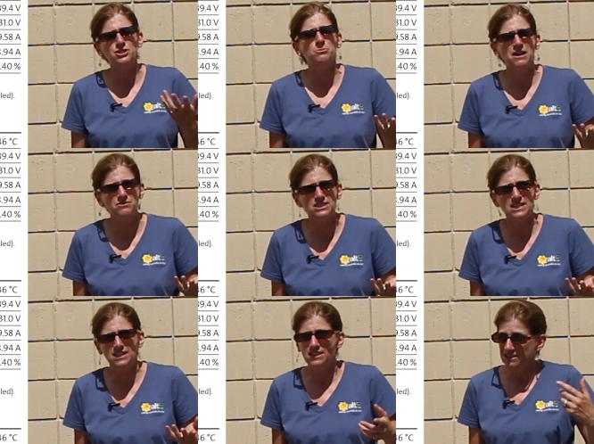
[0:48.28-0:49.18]
as you might have
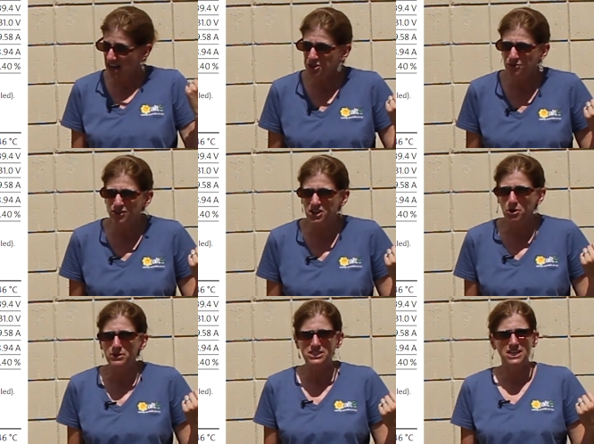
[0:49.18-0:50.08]
seen in another
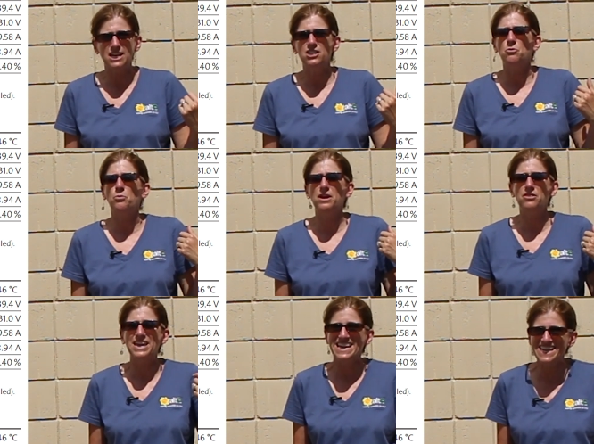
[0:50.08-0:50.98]
video we did
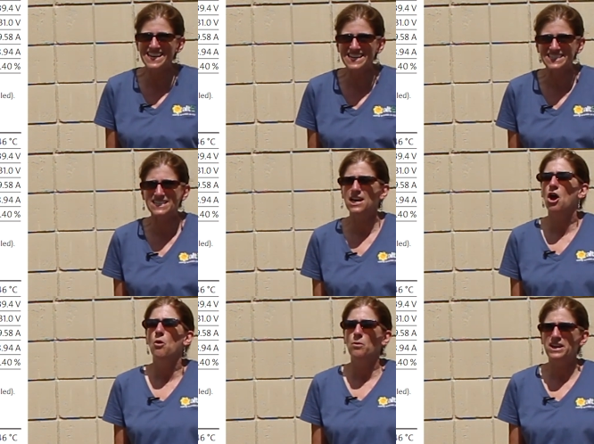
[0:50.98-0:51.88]
with heat,
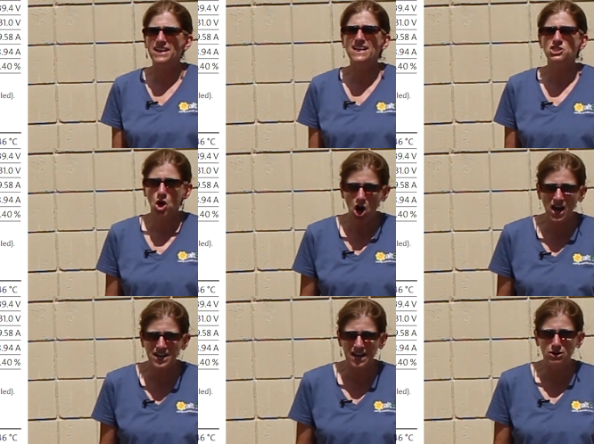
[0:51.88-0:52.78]
when it gets
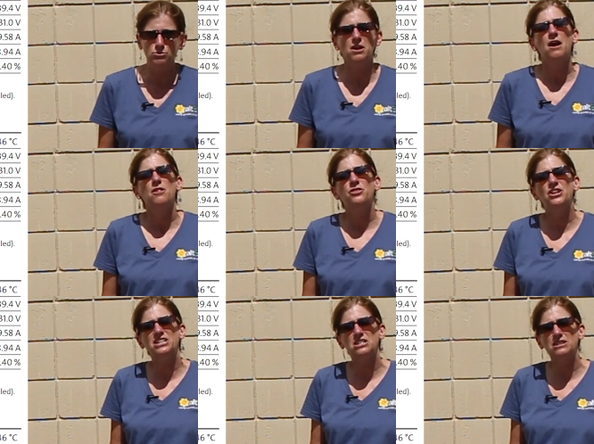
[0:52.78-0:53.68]
hot out,
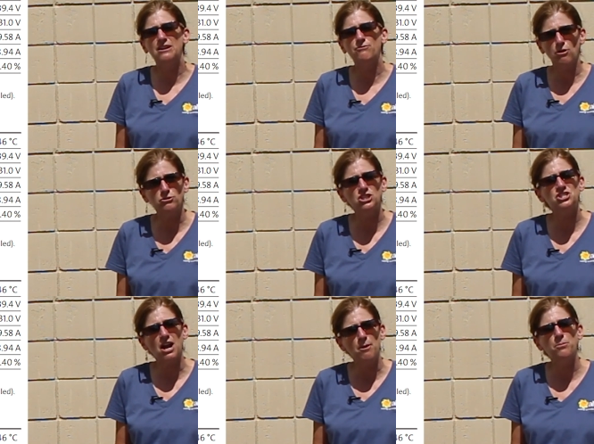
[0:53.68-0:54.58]
the, the
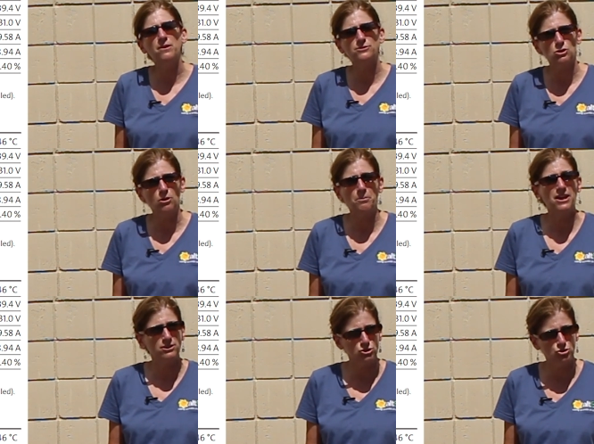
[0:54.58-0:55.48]
voltage output of solar
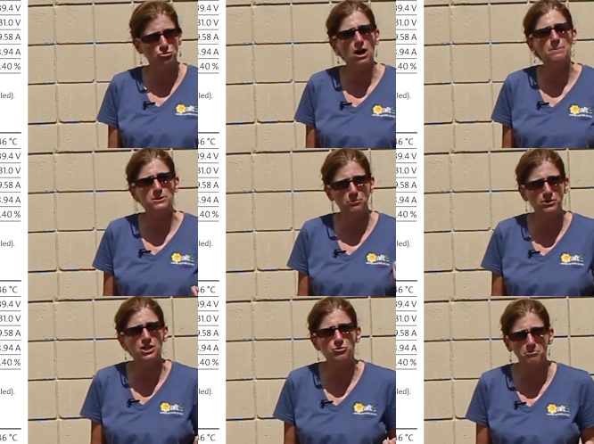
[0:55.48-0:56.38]
panels drops
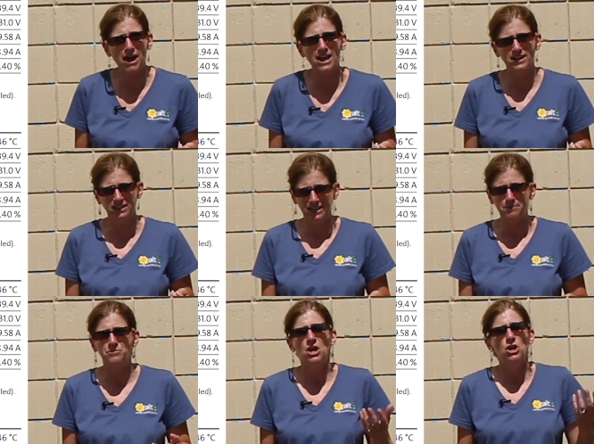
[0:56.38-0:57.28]
pretty
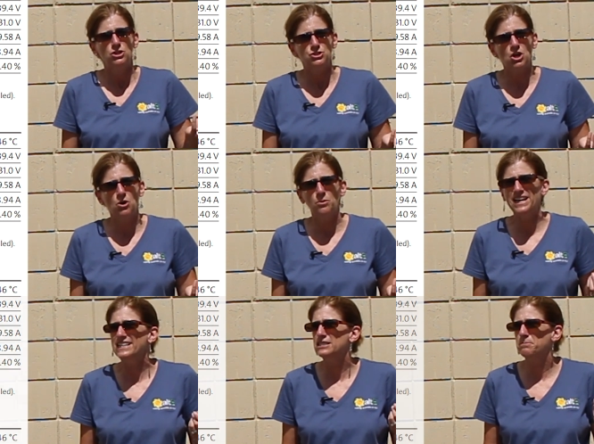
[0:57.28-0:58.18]
dramatically. So
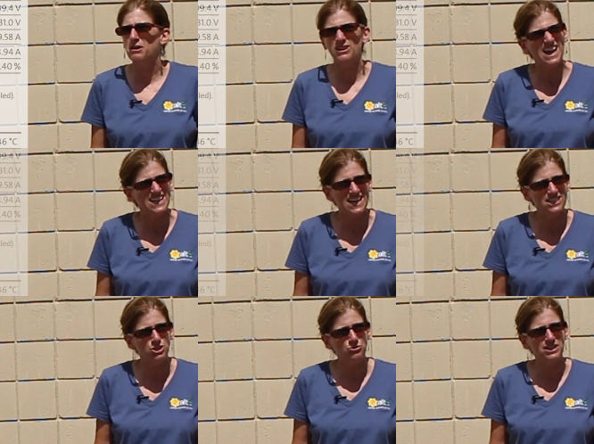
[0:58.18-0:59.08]
it's about
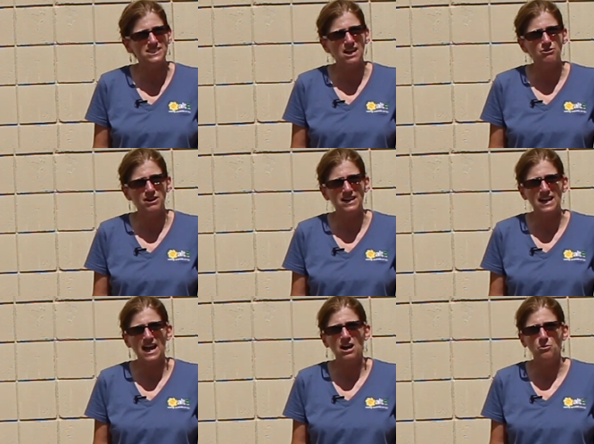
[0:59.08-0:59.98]
88 degrees out right
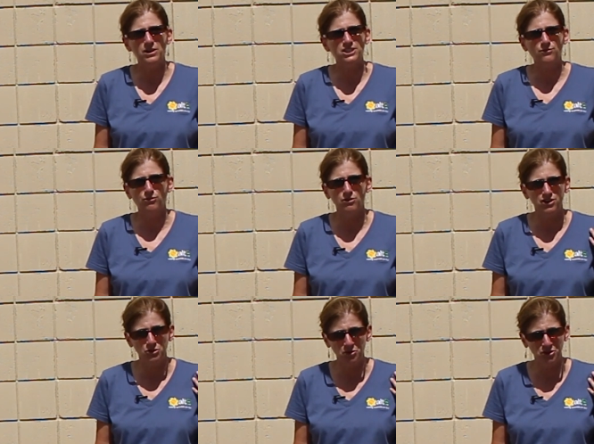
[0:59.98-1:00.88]
now, which
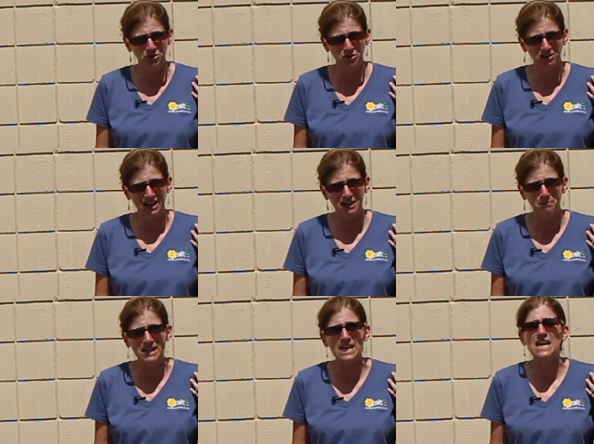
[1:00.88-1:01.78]
for a northern girl
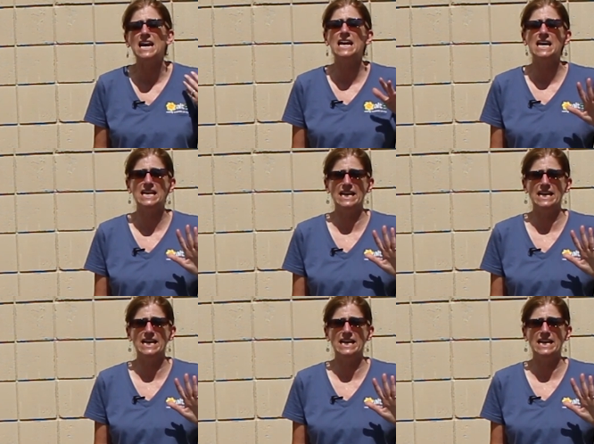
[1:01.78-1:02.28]
like me, it